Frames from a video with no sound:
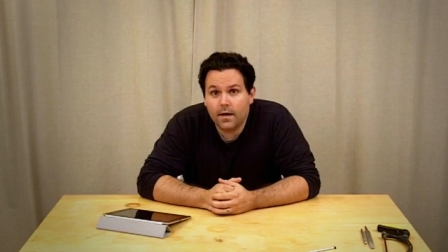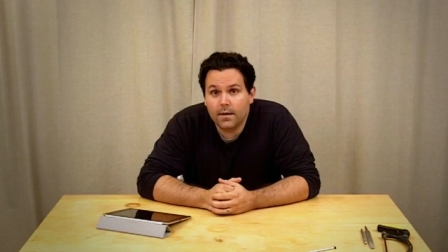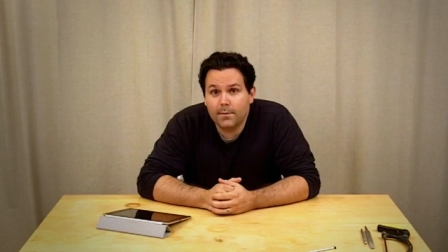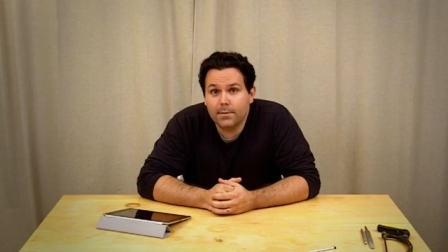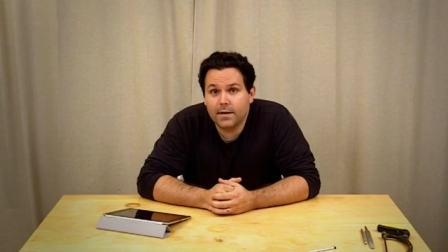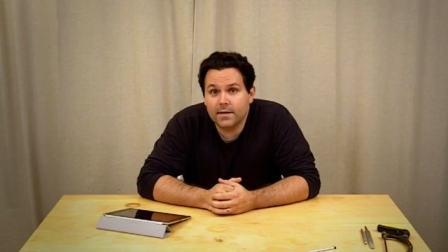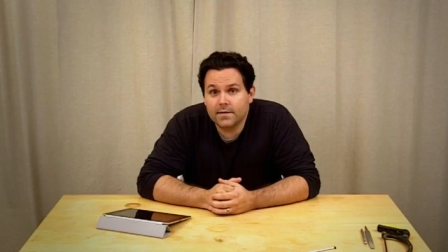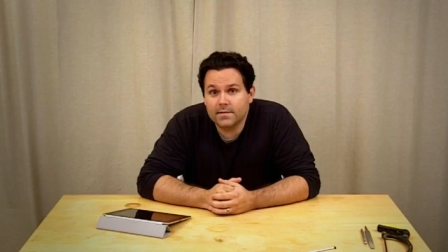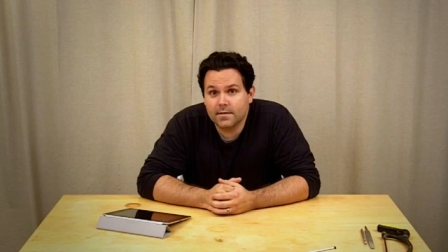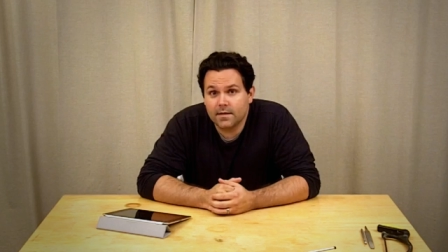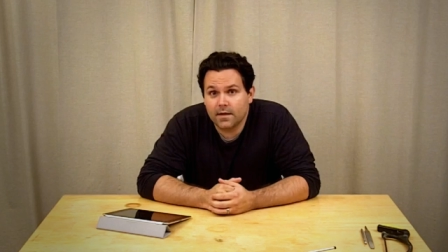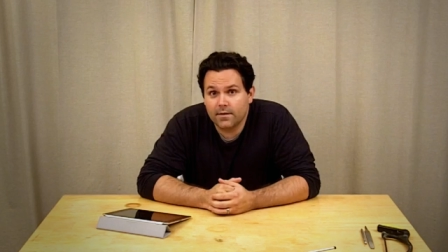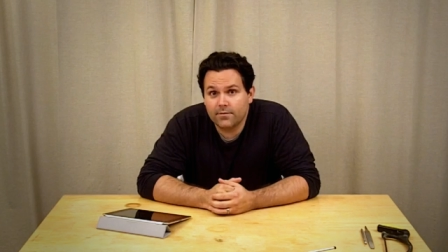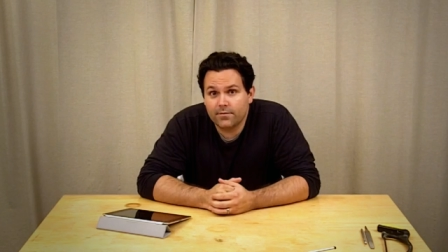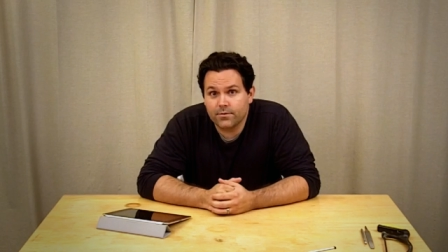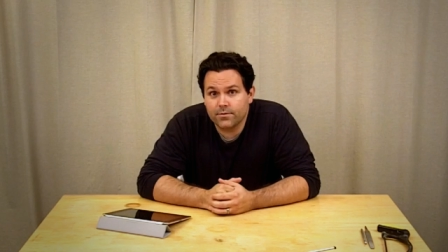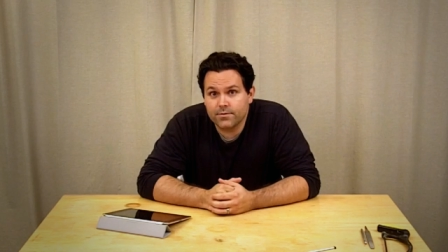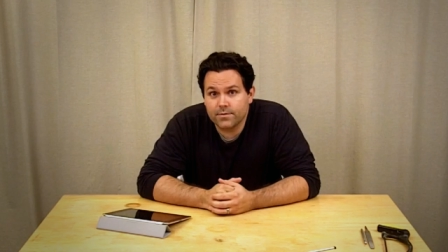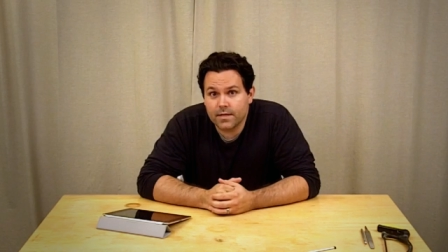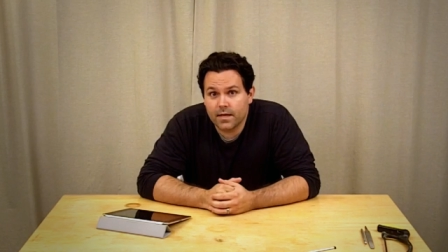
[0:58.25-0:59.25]
iPads and
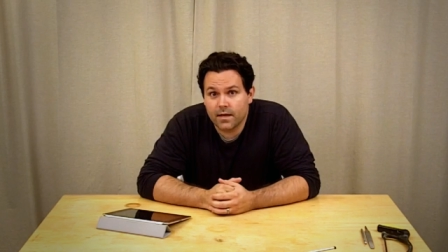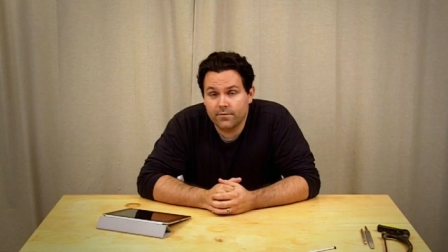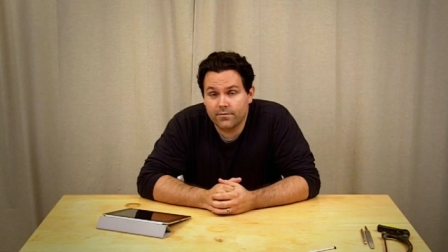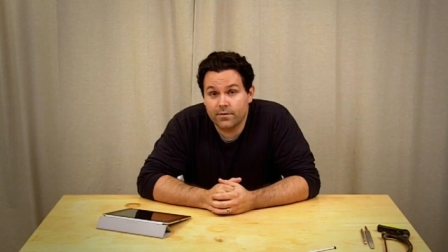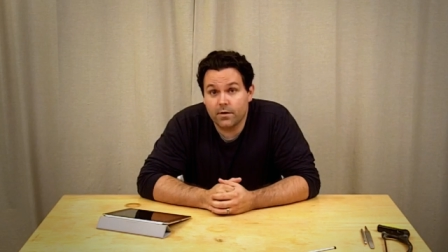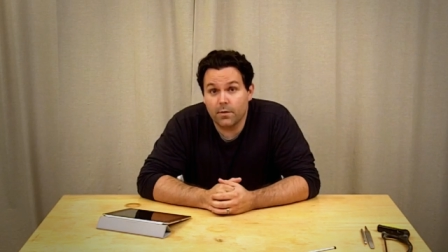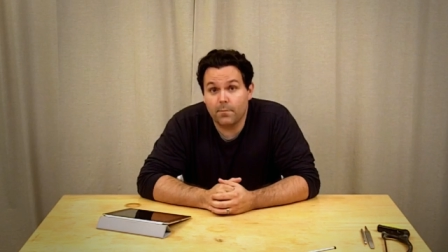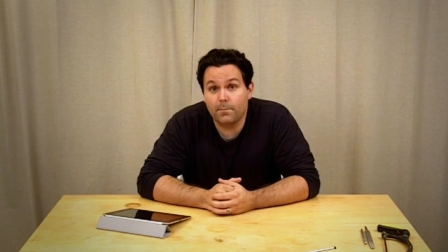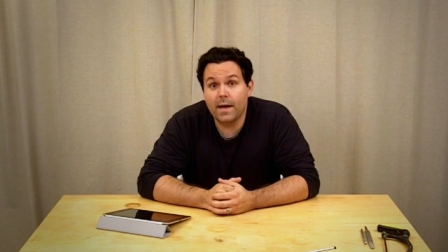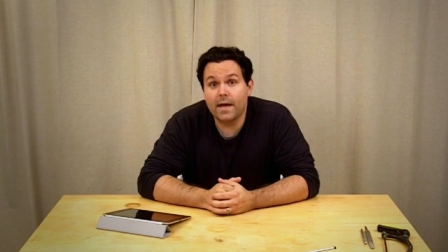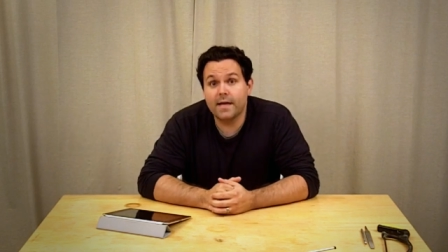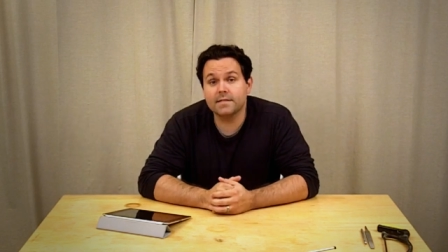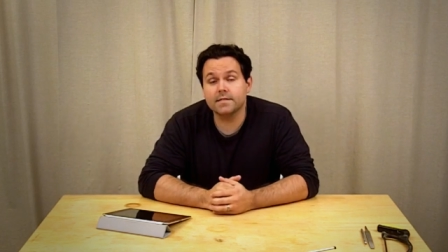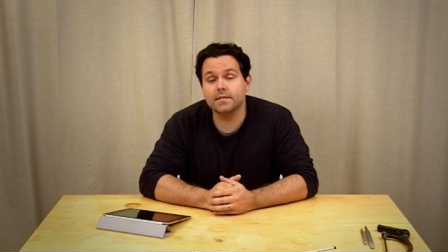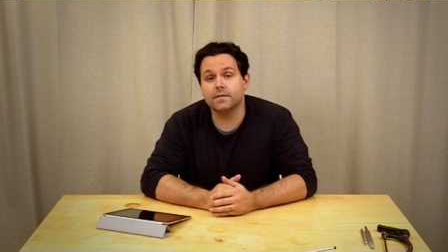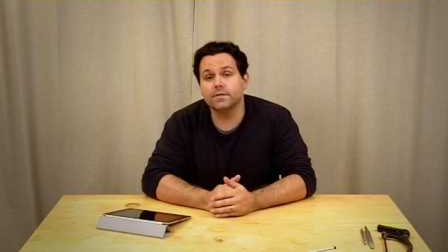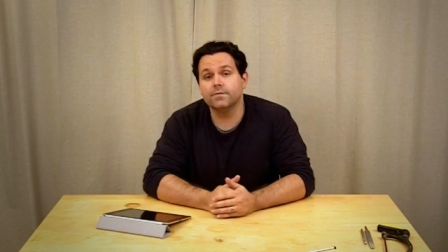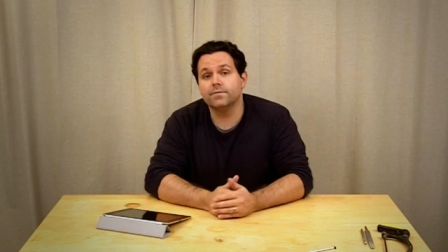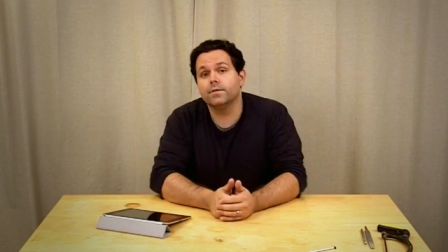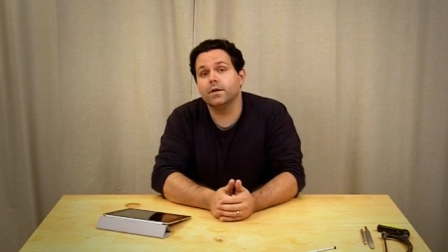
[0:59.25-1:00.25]
iPhones have
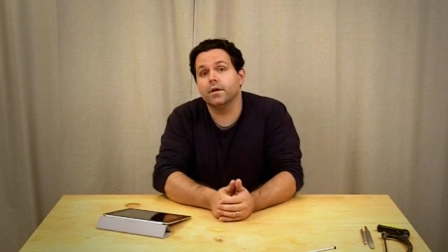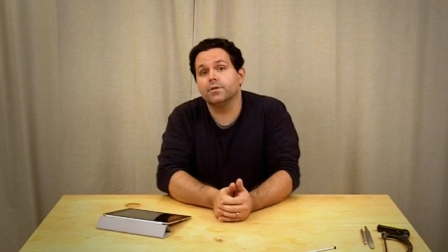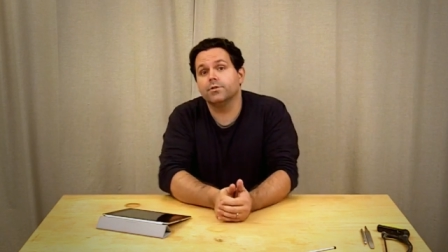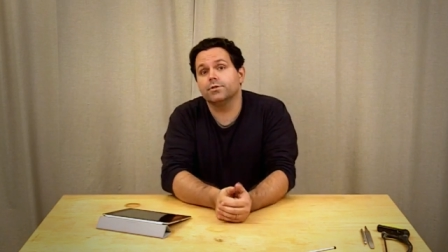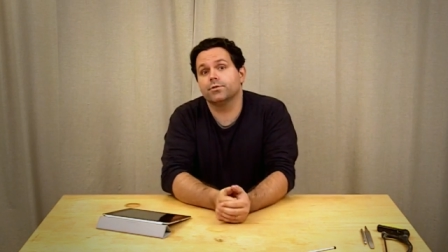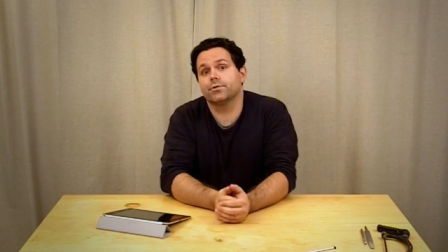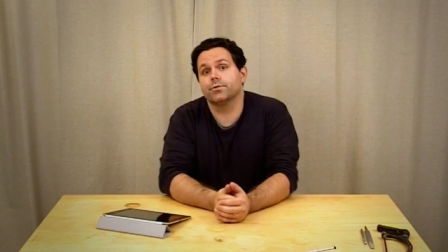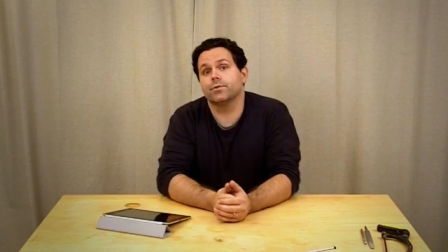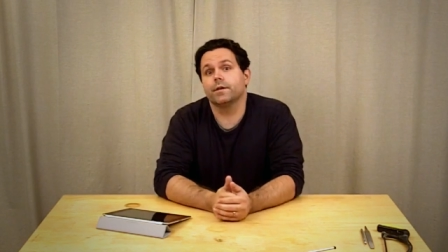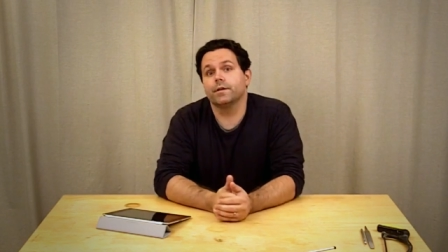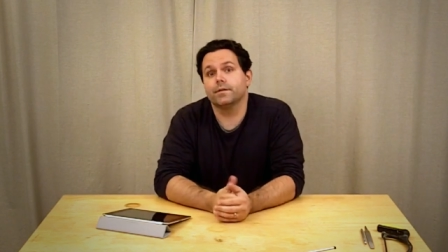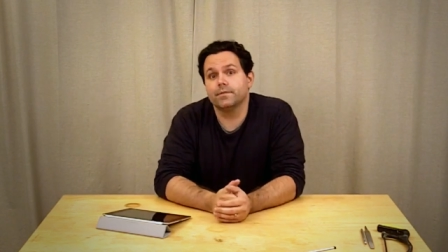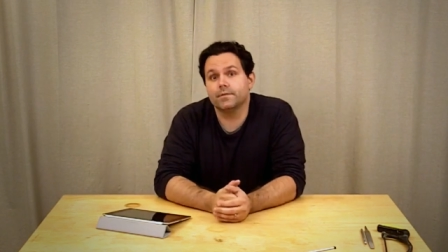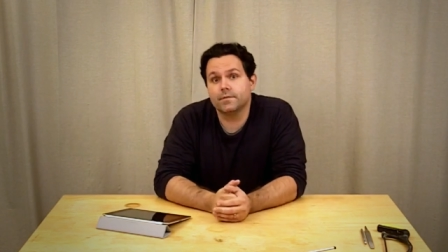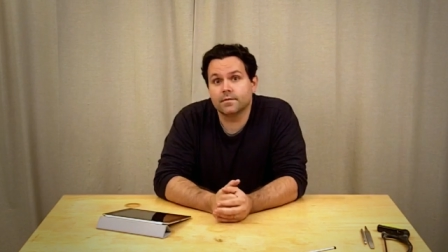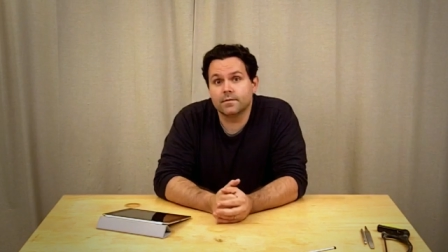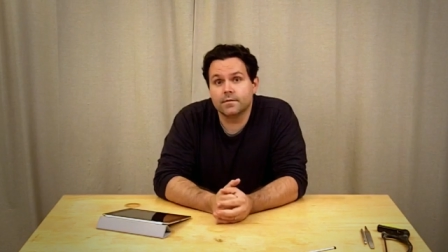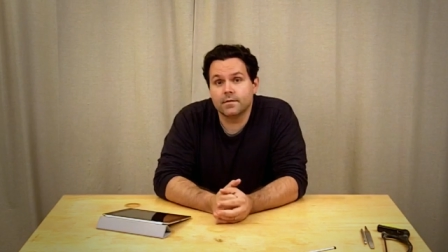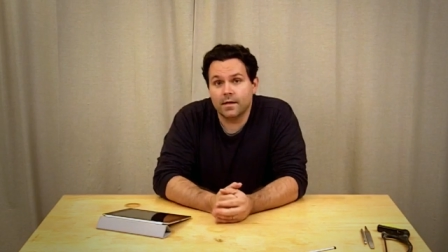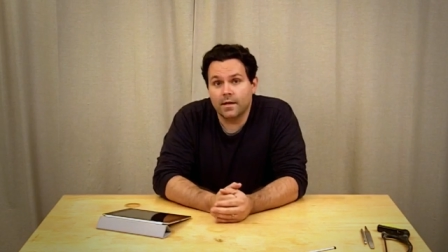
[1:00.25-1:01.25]
capacitive touch
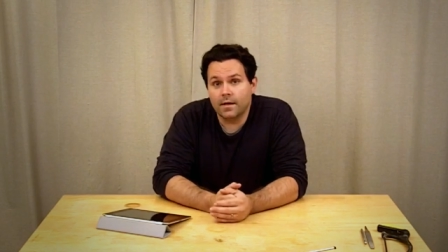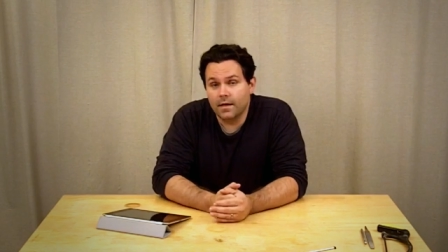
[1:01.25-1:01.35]
screens